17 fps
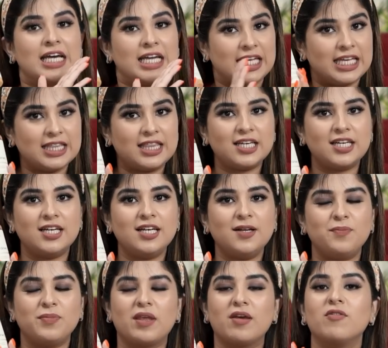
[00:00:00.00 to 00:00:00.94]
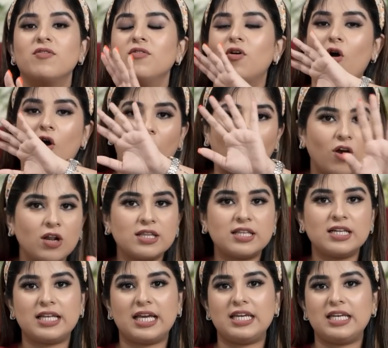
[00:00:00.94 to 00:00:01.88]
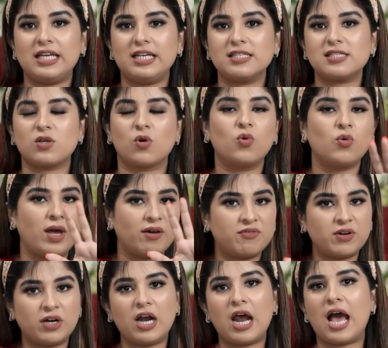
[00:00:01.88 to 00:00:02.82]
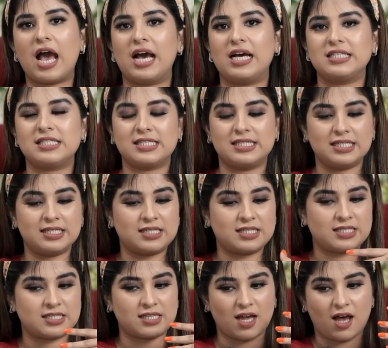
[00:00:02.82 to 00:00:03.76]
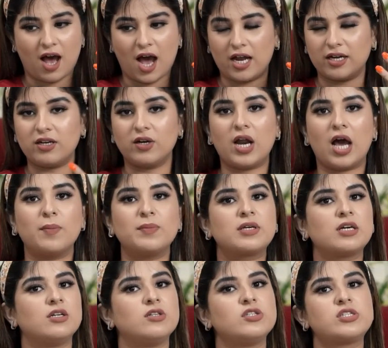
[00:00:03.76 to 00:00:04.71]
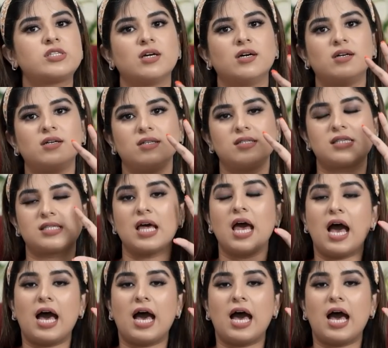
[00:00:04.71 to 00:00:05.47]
Either all the ladies, whoever has this underarm concerns